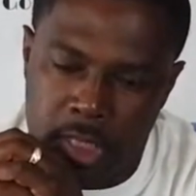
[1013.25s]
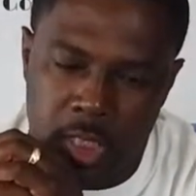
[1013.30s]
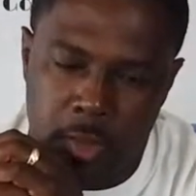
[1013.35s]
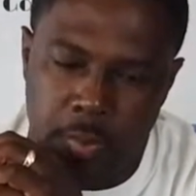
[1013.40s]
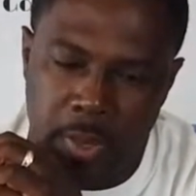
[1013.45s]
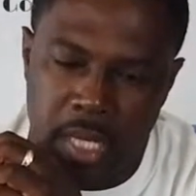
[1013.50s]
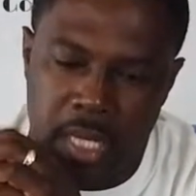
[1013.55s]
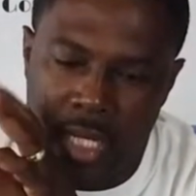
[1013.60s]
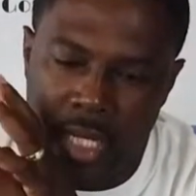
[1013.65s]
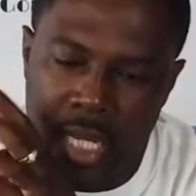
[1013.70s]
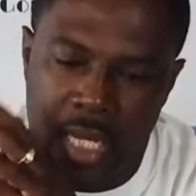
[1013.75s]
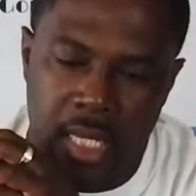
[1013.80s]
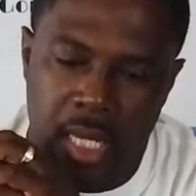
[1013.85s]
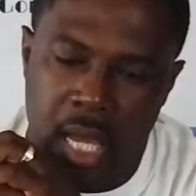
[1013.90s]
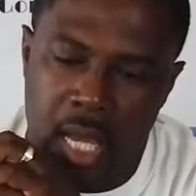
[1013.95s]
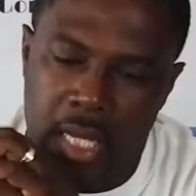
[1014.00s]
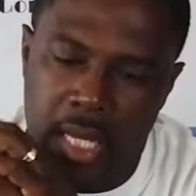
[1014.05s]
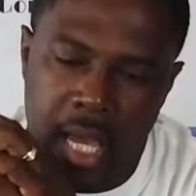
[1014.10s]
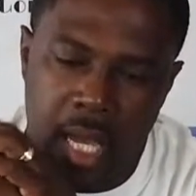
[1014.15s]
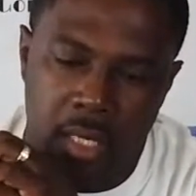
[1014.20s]
spin and they
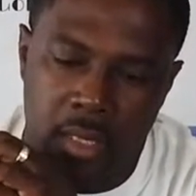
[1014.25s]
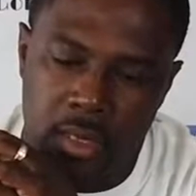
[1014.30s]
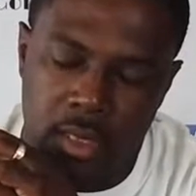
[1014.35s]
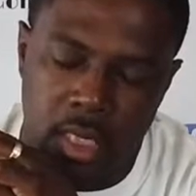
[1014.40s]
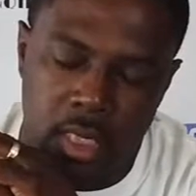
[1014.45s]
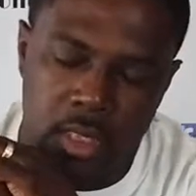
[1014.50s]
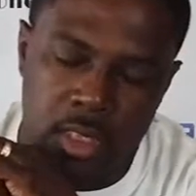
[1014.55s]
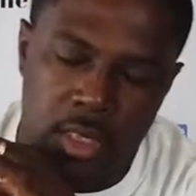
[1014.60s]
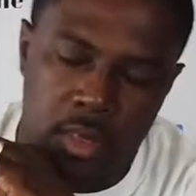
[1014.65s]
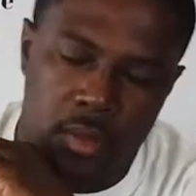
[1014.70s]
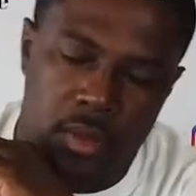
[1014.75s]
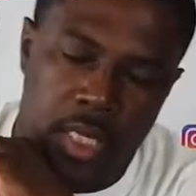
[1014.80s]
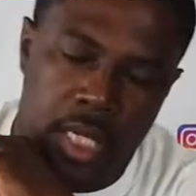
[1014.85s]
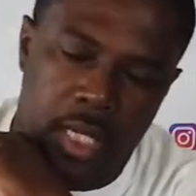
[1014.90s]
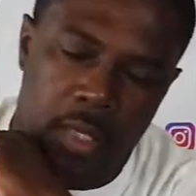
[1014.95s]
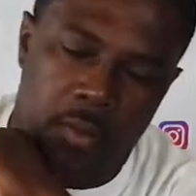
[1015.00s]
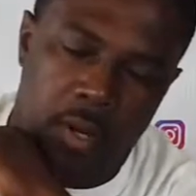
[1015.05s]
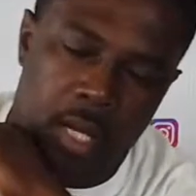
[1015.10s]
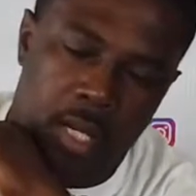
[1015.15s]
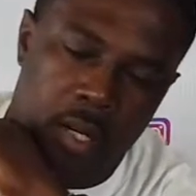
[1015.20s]
lock out, and she'll
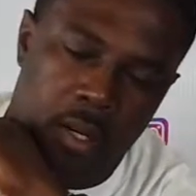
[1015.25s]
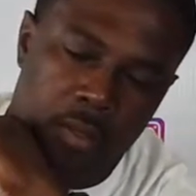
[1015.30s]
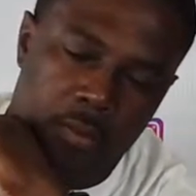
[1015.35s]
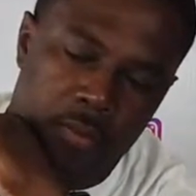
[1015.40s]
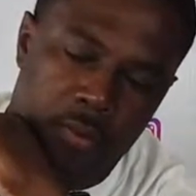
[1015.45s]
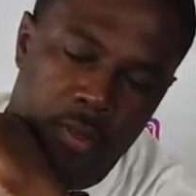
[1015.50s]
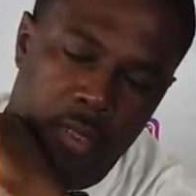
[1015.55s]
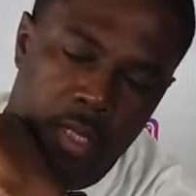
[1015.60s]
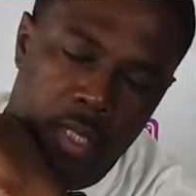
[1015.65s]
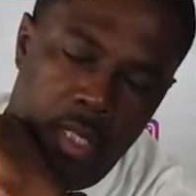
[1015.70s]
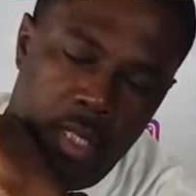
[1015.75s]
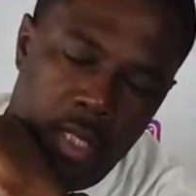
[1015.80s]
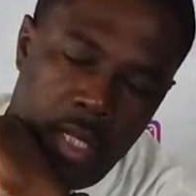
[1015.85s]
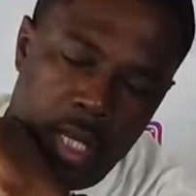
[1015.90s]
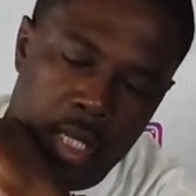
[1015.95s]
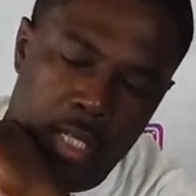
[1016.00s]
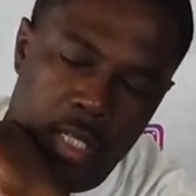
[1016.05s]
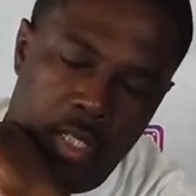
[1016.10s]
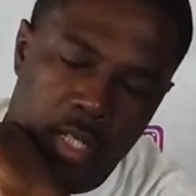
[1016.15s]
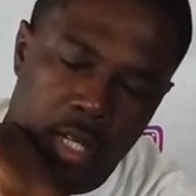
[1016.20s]
take right off.
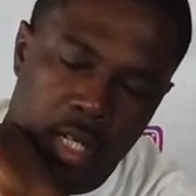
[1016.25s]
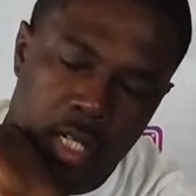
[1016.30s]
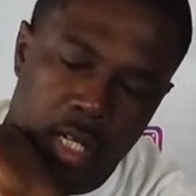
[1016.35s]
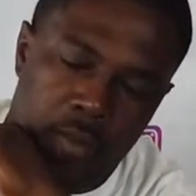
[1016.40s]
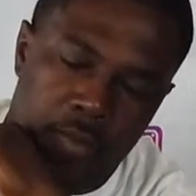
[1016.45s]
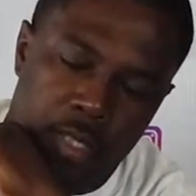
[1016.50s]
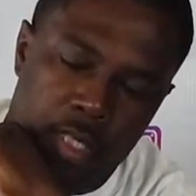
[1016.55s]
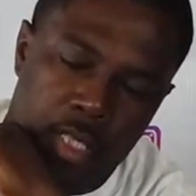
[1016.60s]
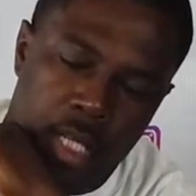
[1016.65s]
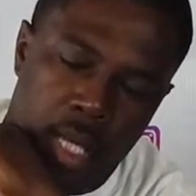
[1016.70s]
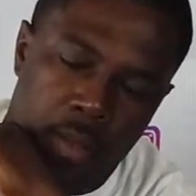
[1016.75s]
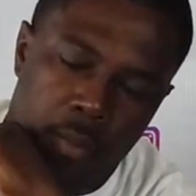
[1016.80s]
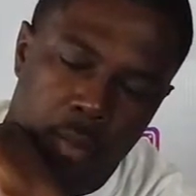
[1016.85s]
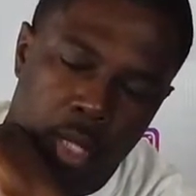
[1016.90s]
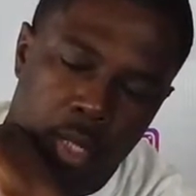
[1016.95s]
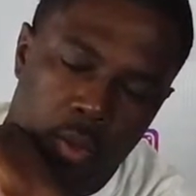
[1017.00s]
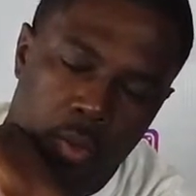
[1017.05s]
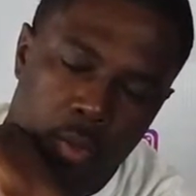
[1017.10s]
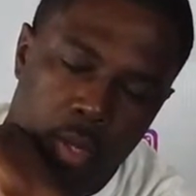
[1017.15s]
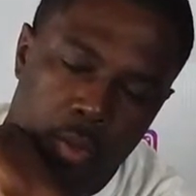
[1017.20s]
And you turn it off the same
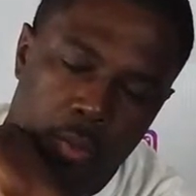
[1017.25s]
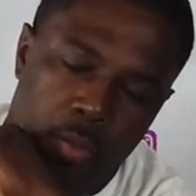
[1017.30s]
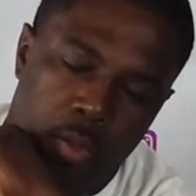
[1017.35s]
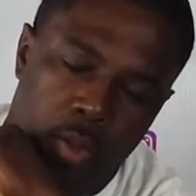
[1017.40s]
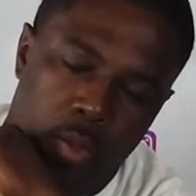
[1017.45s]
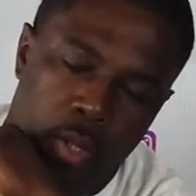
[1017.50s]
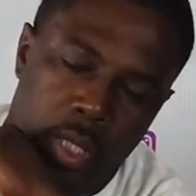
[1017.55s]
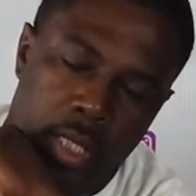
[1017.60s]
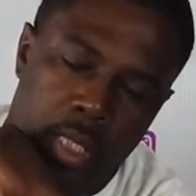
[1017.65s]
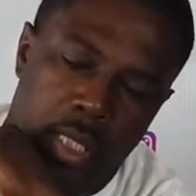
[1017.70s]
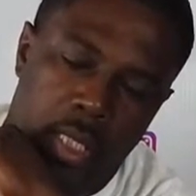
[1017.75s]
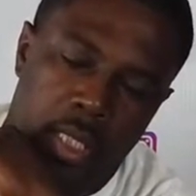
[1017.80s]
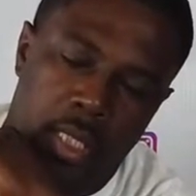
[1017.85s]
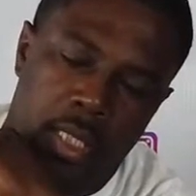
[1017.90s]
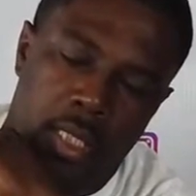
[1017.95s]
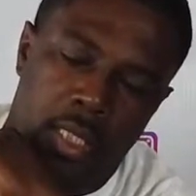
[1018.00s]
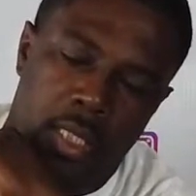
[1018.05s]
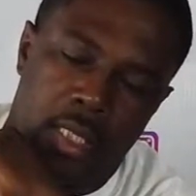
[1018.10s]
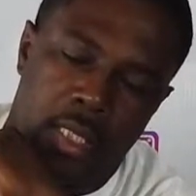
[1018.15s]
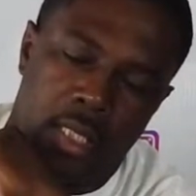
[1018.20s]
way, one quick
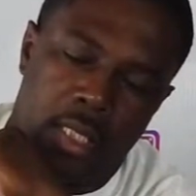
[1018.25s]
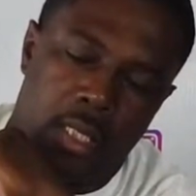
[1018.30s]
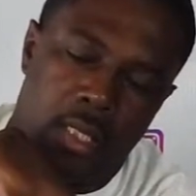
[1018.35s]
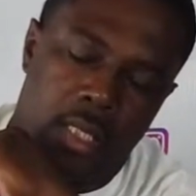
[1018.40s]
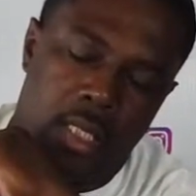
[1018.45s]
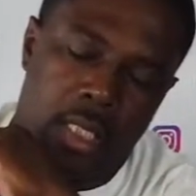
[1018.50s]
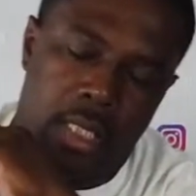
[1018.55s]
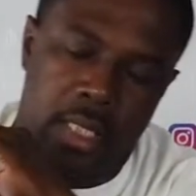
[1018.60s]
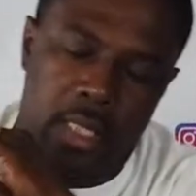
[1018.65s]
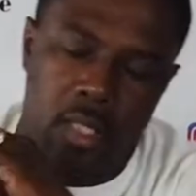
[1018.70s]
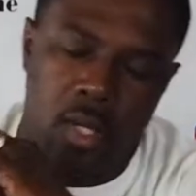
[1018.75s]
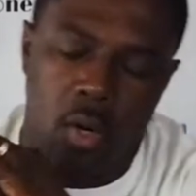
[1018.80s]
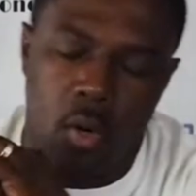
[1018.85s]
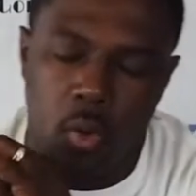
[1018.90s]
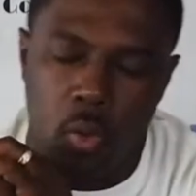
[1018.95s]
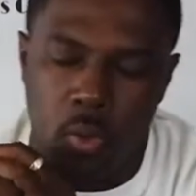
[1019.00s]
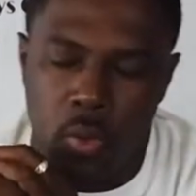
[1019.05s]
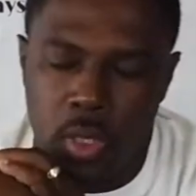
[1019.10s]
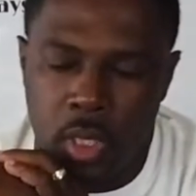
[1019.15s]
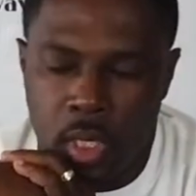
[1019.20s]
click and then a click and
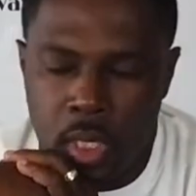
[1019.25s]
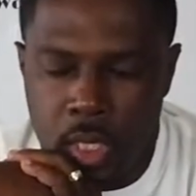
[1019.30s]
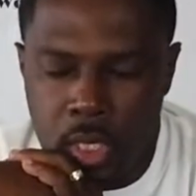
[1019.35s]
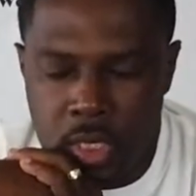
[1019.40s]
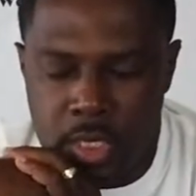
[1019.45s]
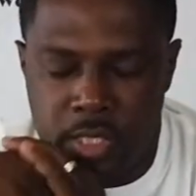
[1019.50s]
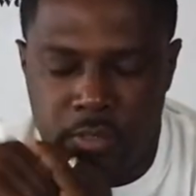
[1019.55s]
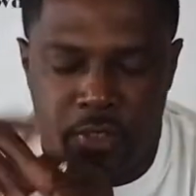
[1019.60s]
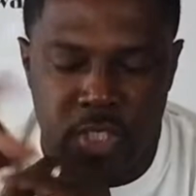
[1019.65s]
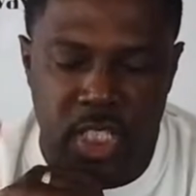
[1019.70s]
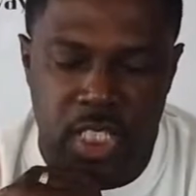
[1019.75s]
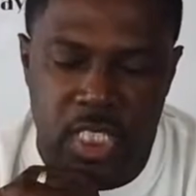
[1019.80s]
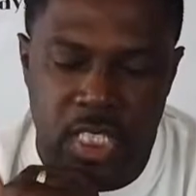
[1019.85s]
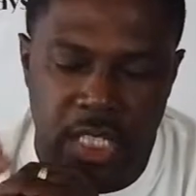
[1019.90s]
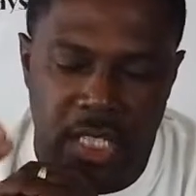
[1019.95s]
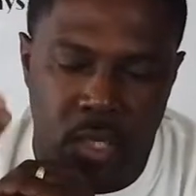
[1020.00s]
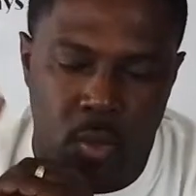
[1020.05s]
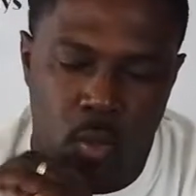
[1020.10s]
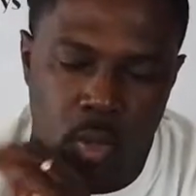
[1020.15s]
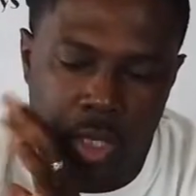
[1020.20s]
hold. So if you just
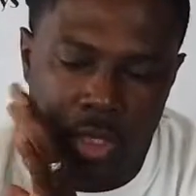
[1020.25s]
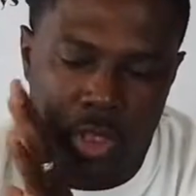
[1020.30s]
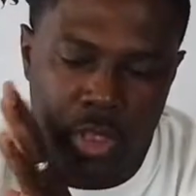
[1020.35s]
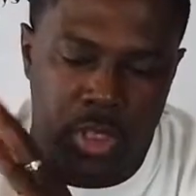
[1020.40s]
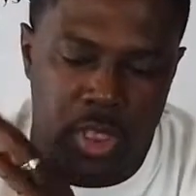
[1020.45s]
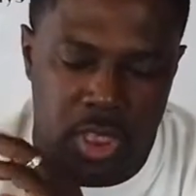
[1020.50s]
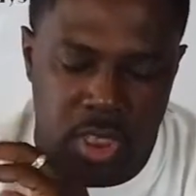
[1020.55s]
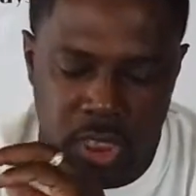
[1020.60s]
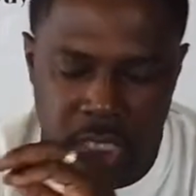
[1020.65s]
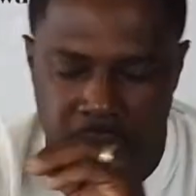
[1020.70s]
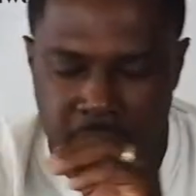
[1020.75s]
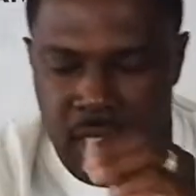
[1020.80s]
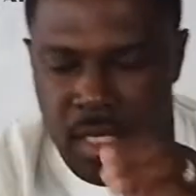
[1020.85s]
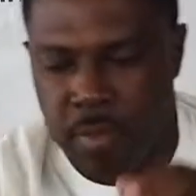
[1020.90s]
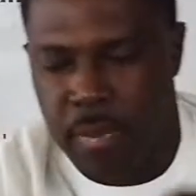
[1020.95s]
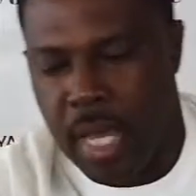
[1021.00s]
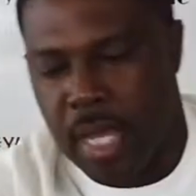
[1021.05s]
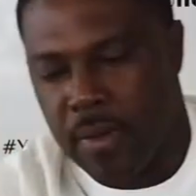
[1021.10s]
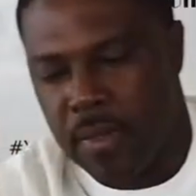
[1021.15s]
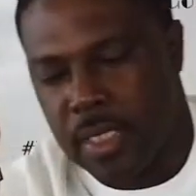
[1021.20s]
click once, you're just checking the
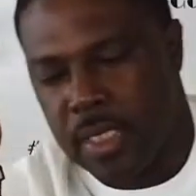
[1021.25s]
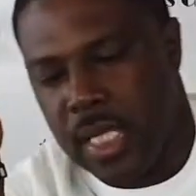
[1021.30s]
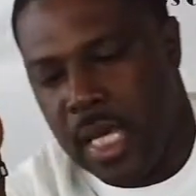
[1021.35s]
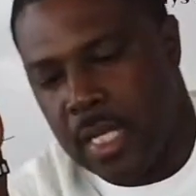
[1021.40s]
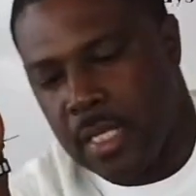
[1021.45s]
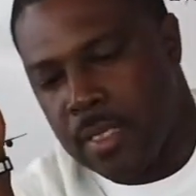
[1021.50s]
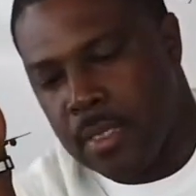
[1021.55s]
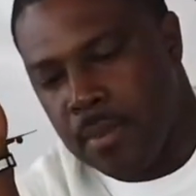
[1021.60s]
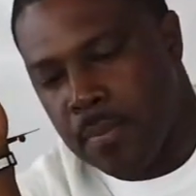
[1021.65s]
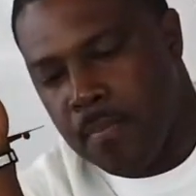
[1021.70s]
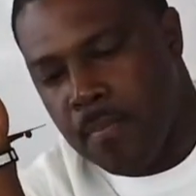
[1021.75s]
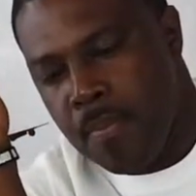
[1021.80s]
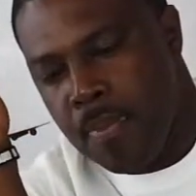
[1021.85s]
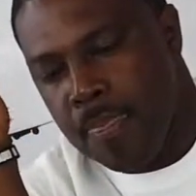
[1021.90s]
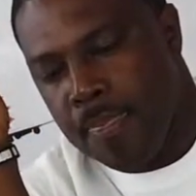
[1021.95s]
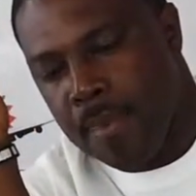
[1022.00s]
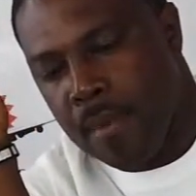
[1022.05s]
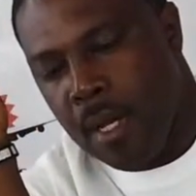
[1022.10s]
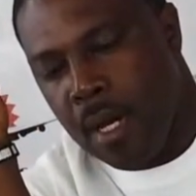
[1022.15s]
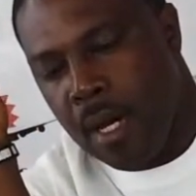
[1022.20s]
battery status.
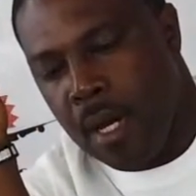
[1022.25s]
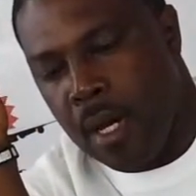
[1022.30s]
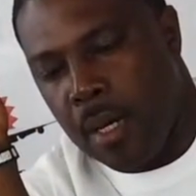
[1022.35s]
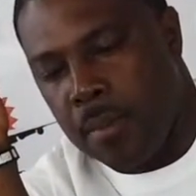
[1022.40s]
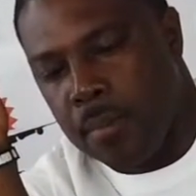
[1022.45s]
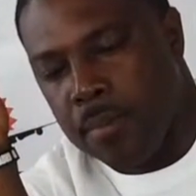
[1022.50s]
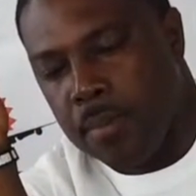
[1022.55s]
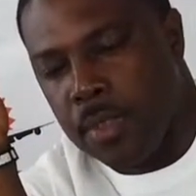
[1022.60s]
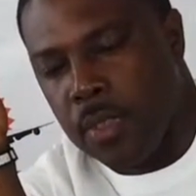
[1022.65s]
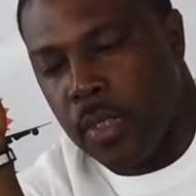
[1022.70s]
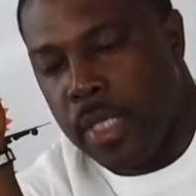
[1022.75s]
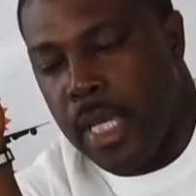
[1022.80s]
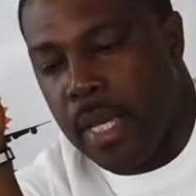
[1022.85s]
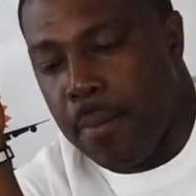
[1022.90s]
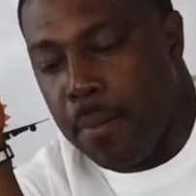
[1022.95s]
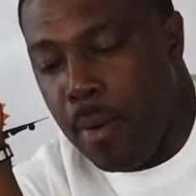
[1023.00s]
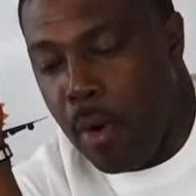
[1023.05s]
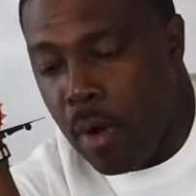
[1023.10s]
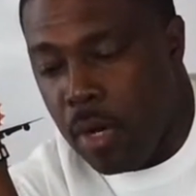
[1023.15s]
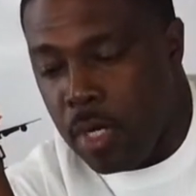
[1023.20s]
So
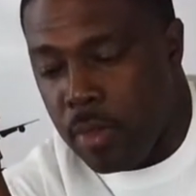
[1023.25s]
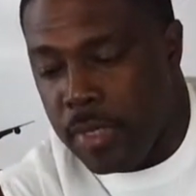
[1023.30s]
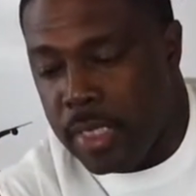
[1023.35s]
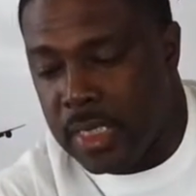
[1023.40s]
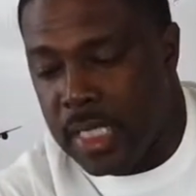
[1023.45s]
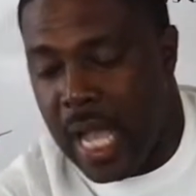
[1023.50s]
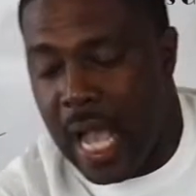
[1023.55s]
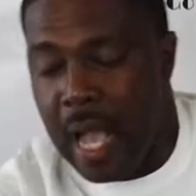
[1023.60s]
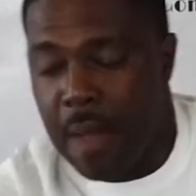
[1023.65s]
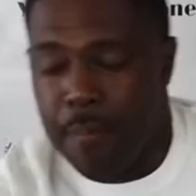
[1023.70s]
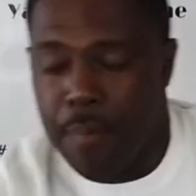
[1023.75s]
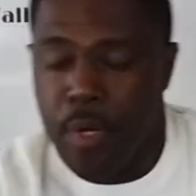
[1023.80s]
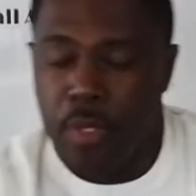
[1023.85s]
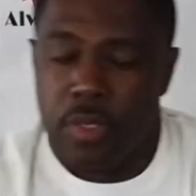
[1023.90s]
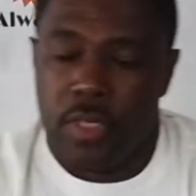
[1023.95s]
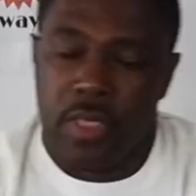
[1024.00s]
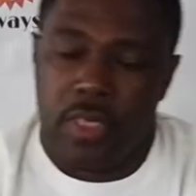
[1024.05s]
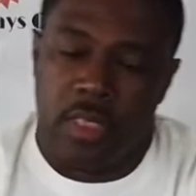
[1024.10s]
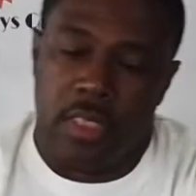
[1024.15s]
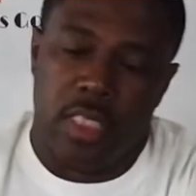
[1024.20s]
again, part of the reason I
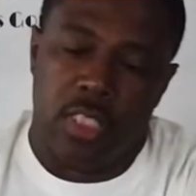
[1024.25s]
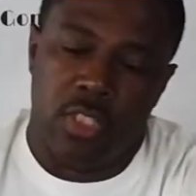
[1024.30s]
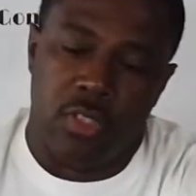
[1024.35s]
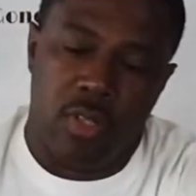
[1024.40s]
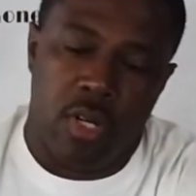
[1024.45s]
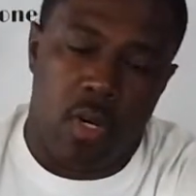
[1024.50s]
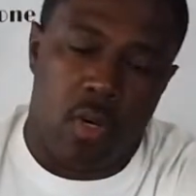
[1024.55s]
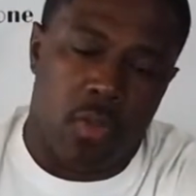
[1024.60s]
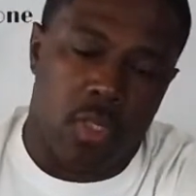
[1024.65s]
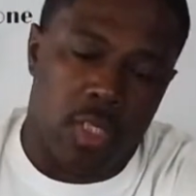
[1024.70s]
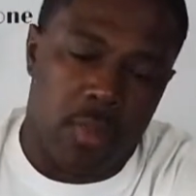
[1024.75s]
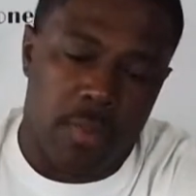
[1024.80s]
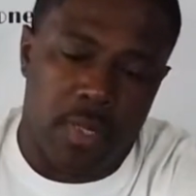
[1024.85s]
purchased this drone